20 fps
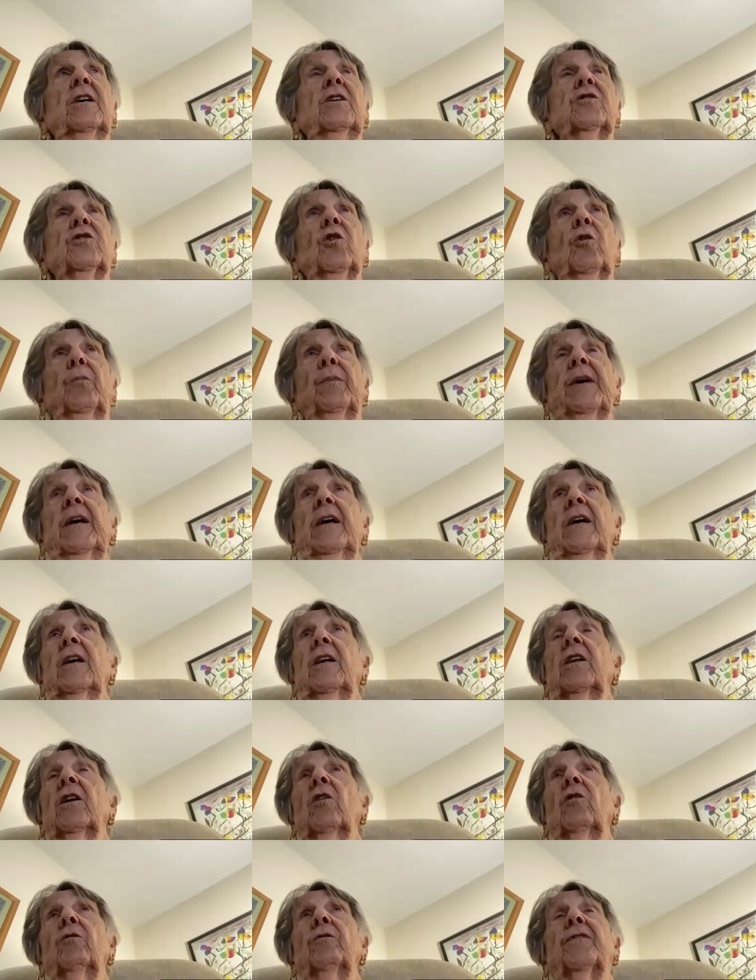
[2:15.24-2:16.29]
So being
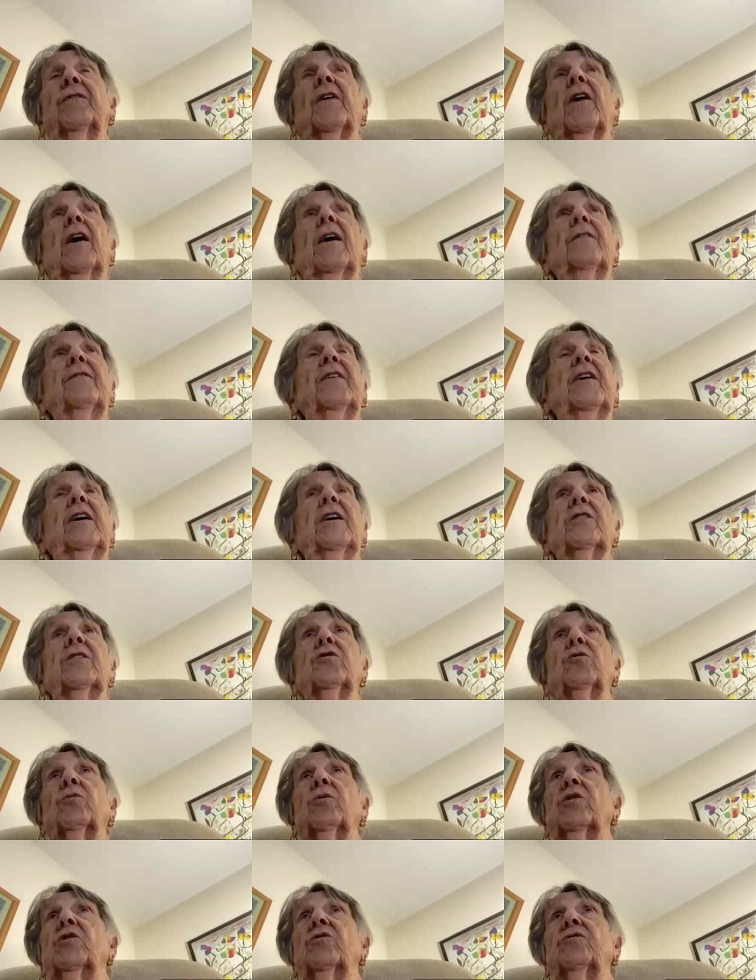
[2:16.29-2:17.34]
alone five years
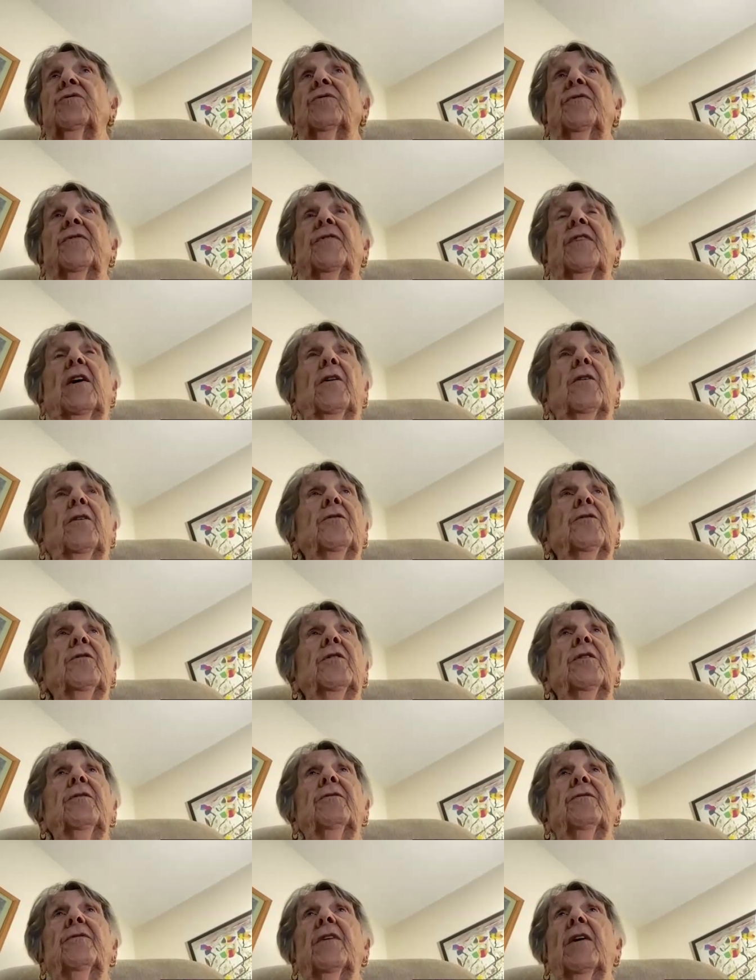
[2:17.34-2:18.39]
was
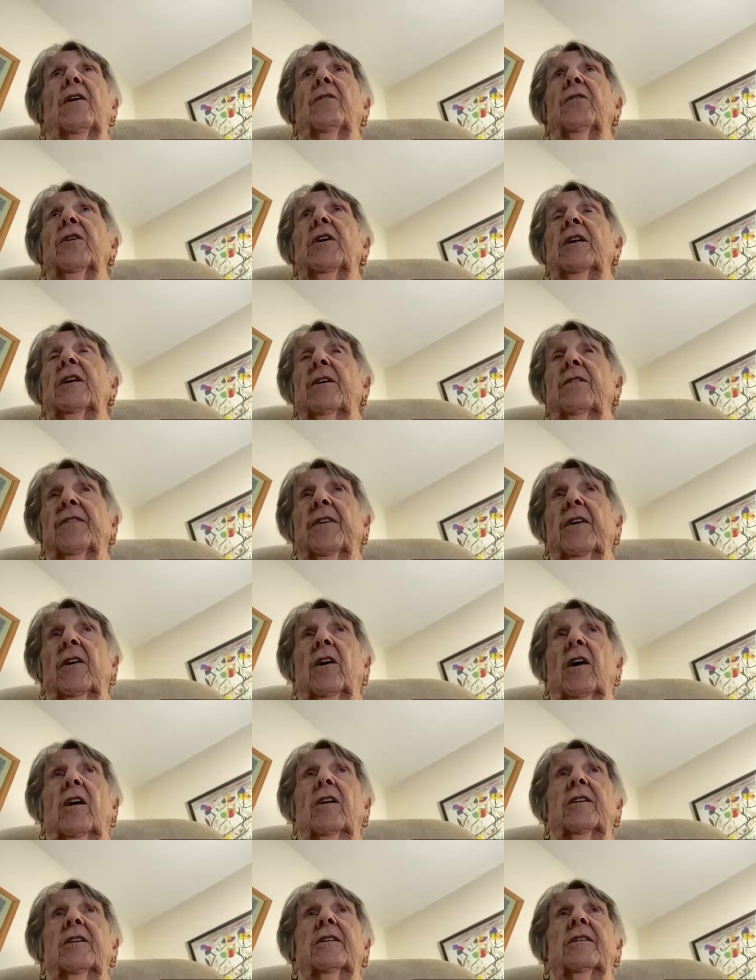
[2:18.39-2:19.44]
very, very
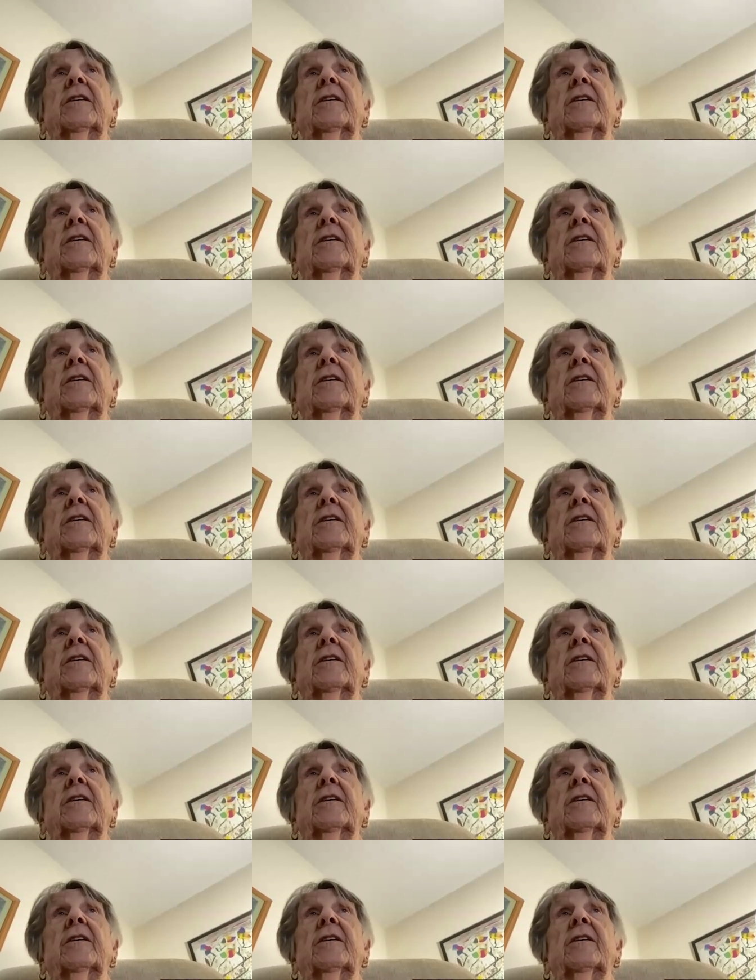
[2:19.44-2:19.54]
difficult.